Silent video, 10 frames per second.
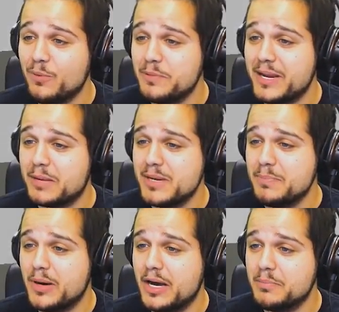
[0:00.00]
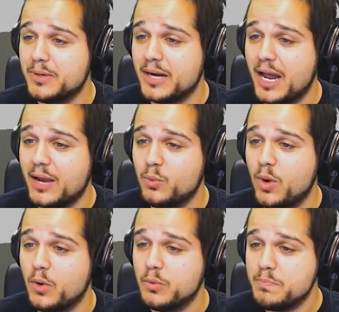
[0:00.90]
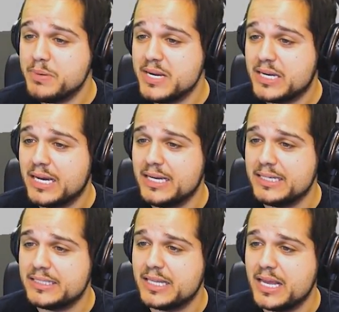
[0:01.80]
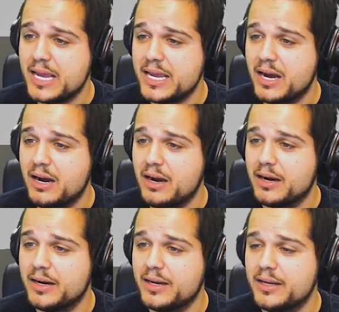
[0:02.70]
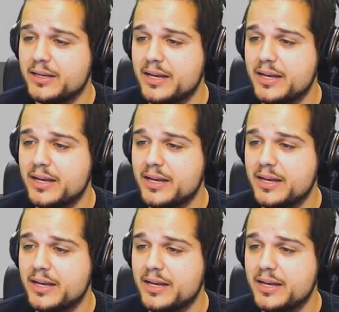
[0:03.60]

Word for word: I would make a bee pun, but I won't because they are